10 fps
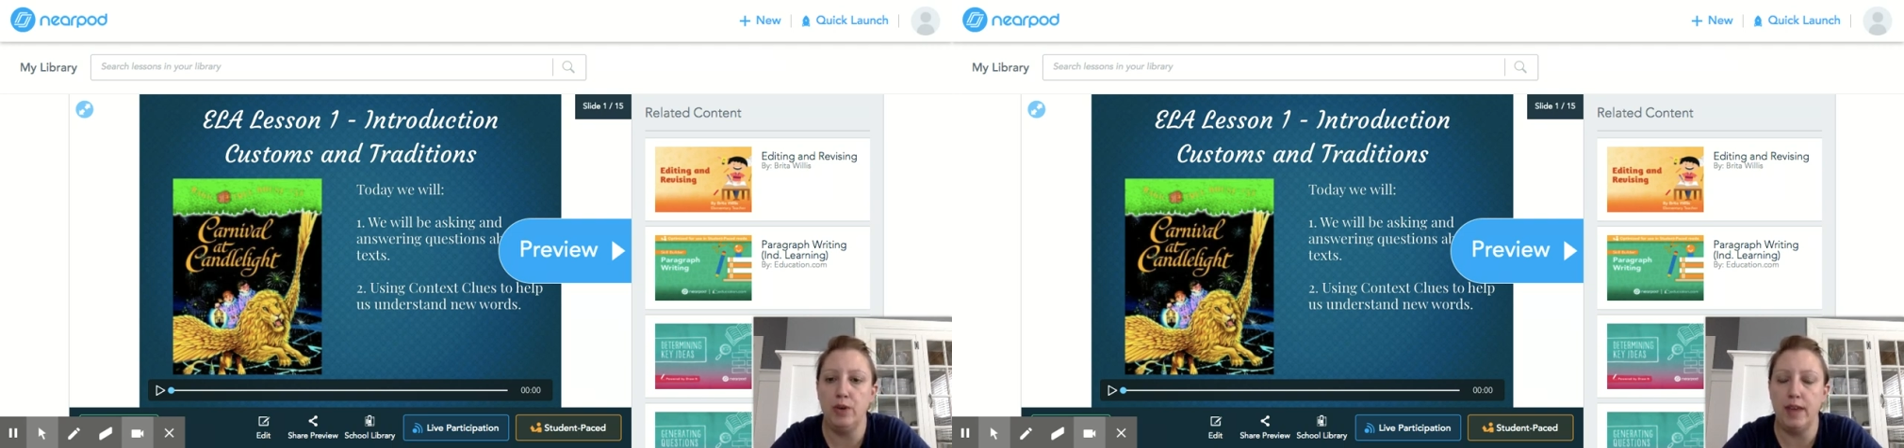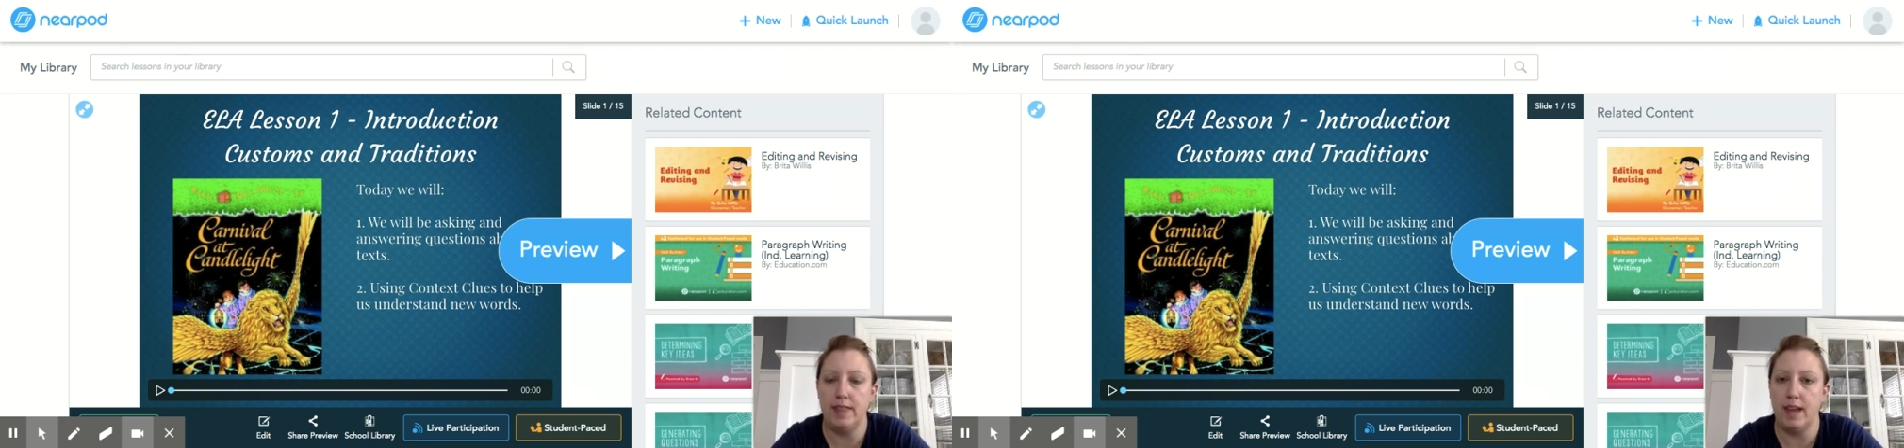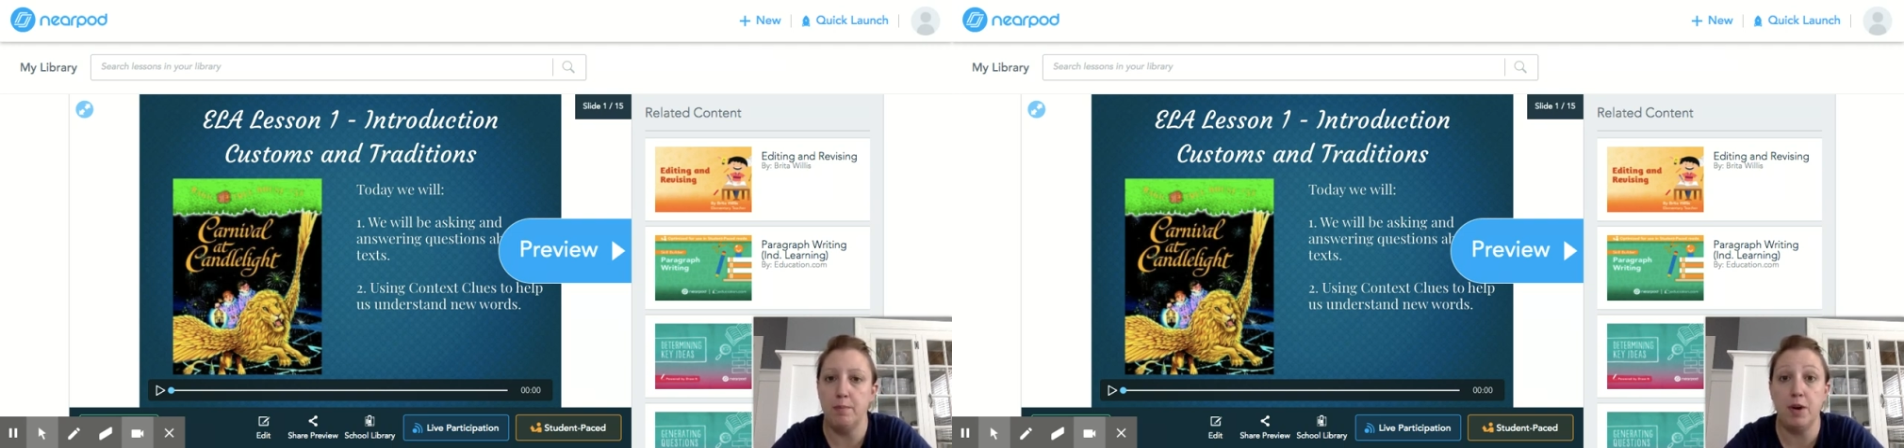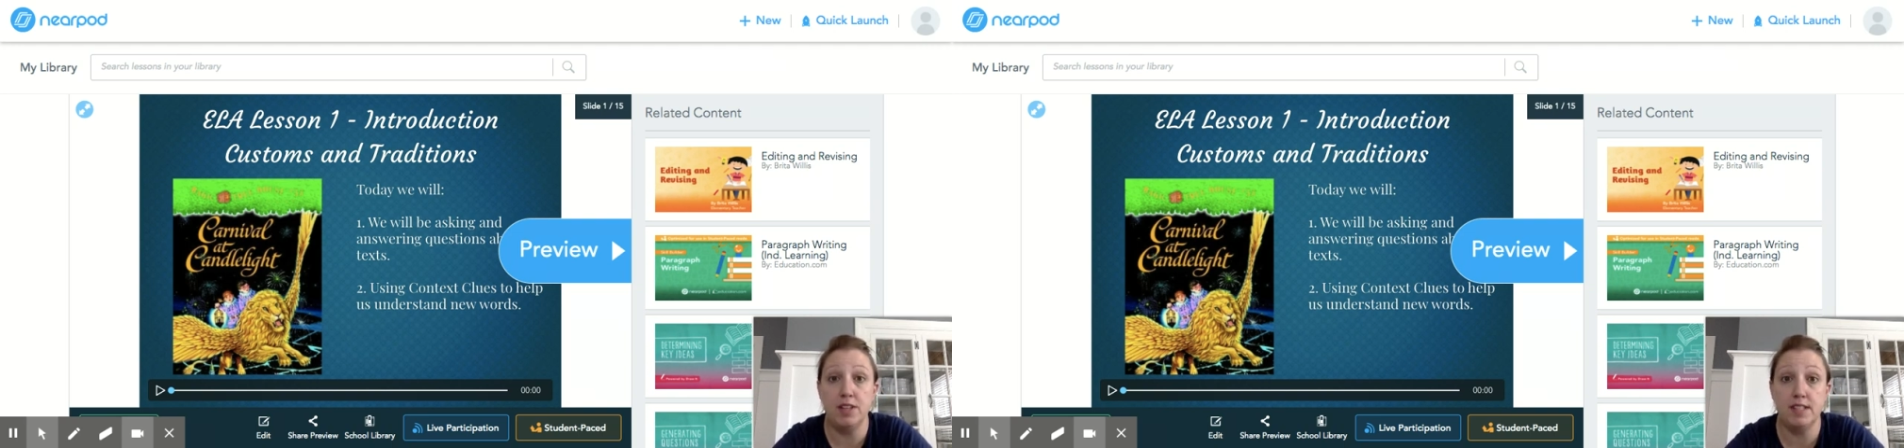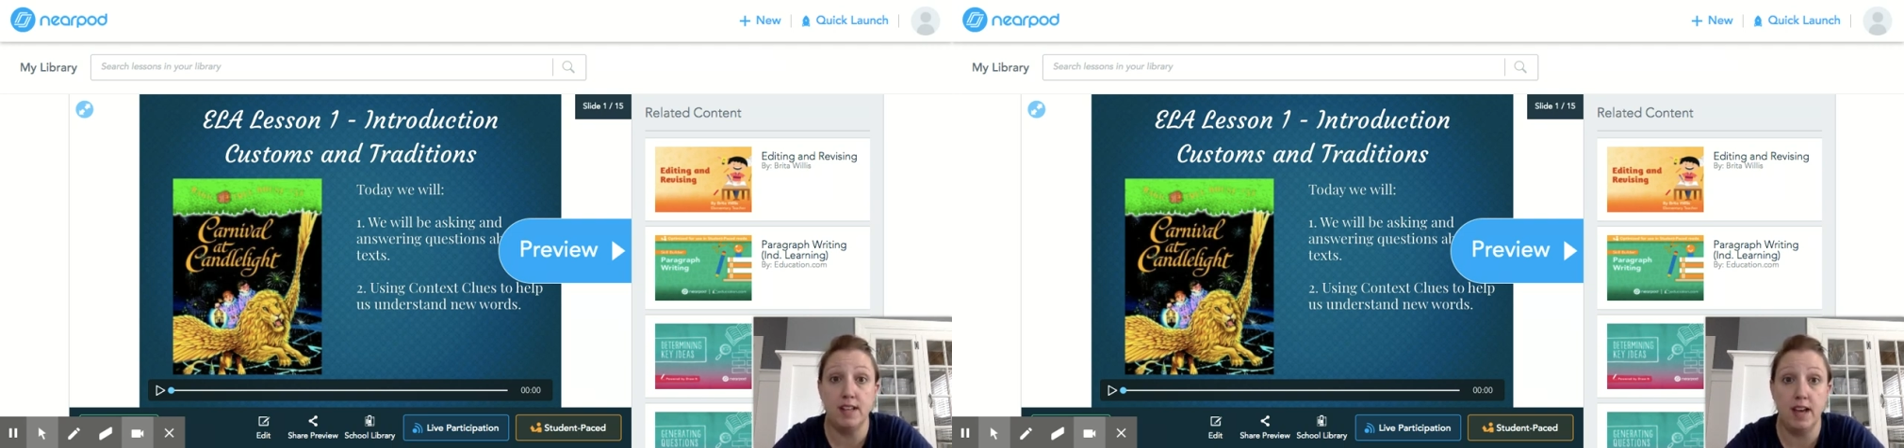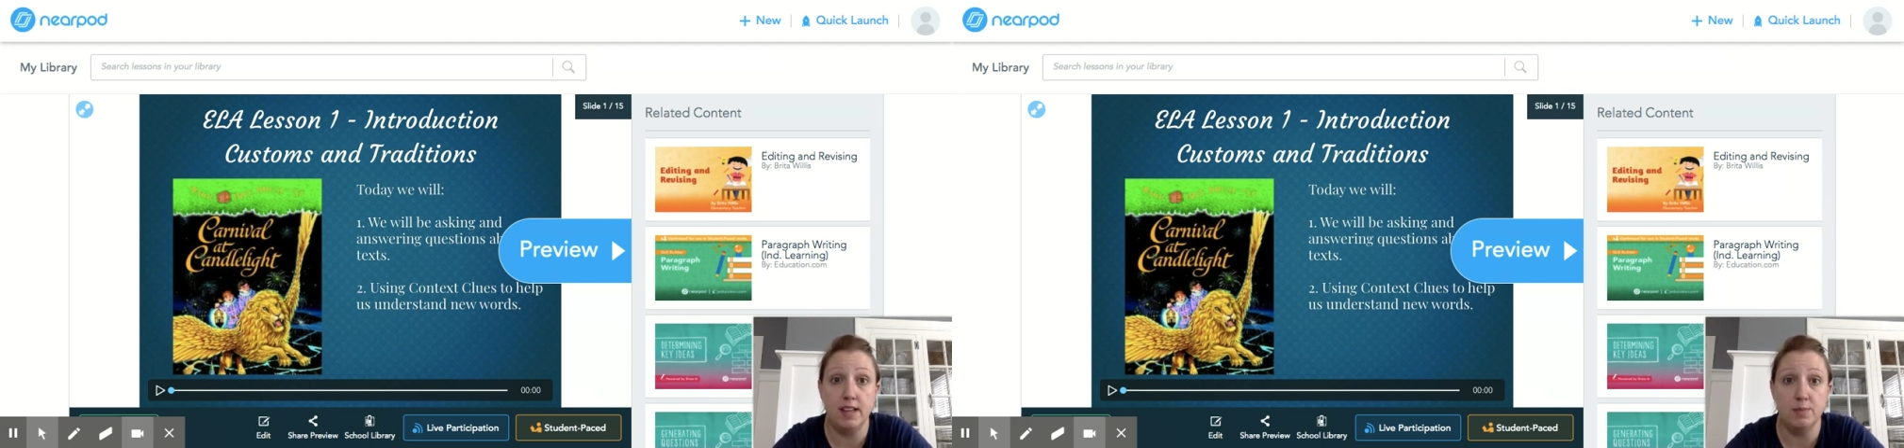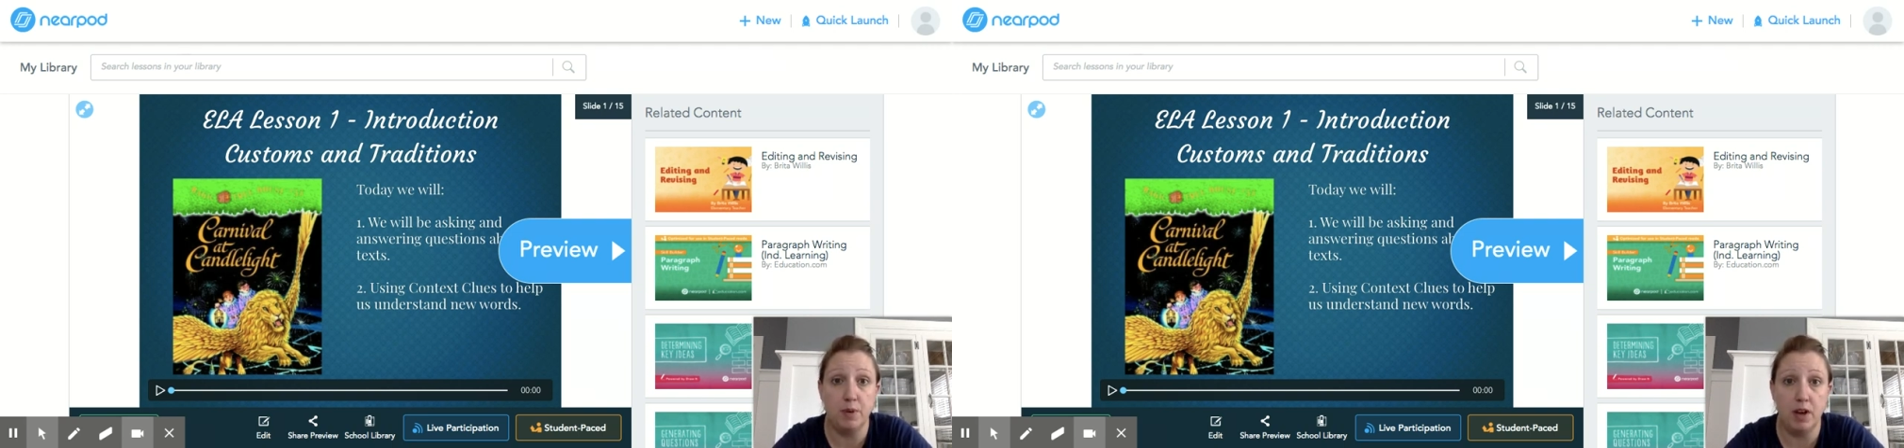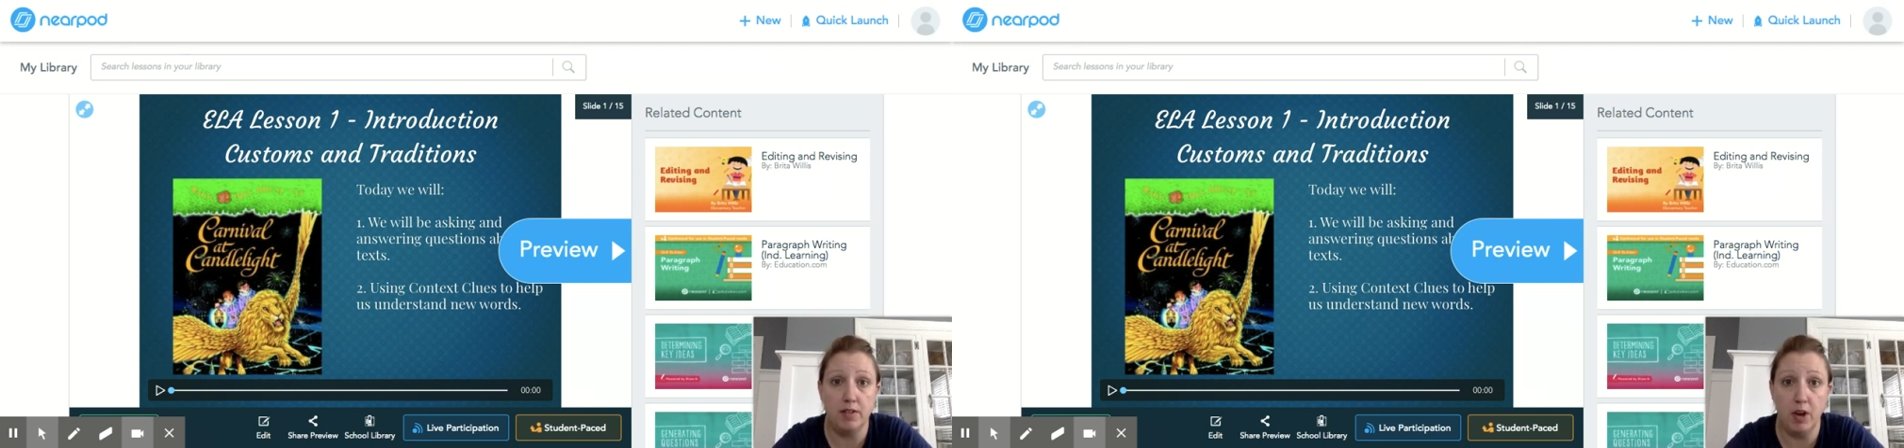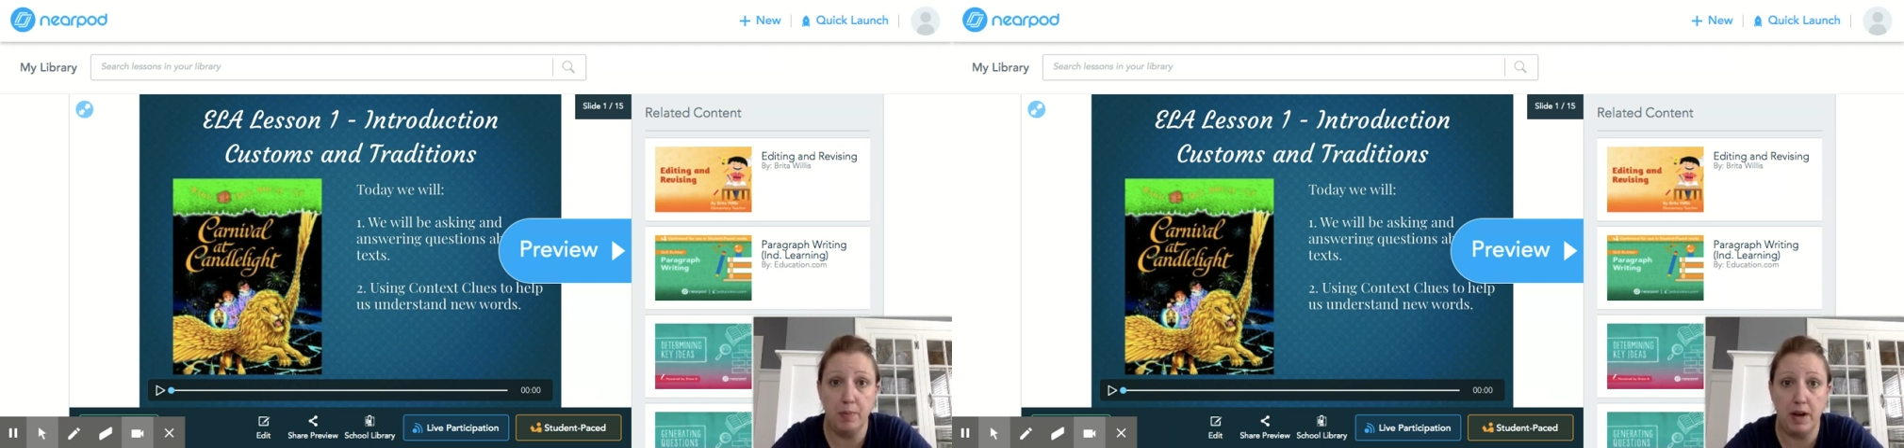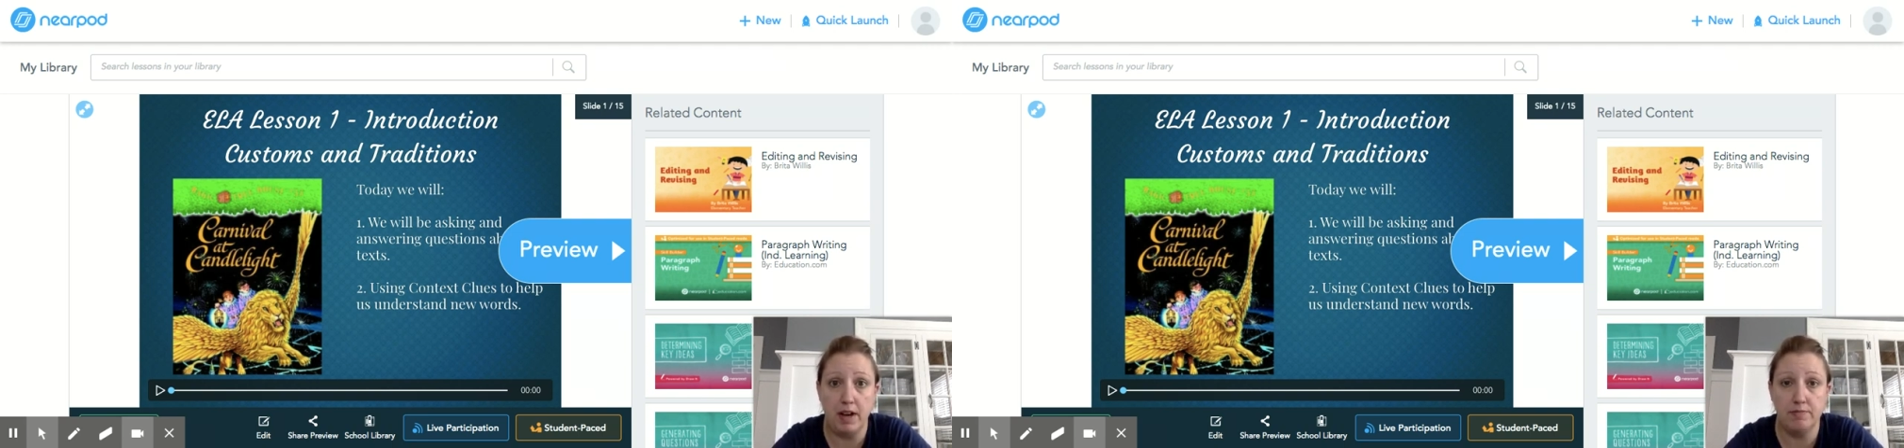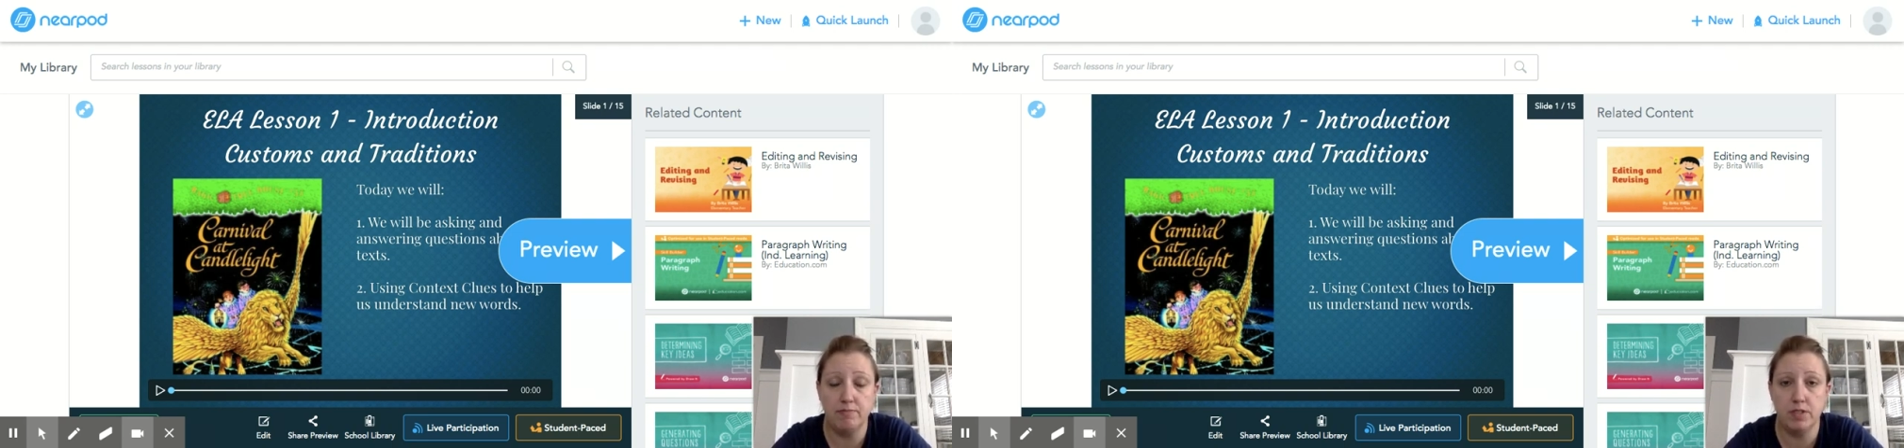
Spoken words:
that Boston has bought Nearpod,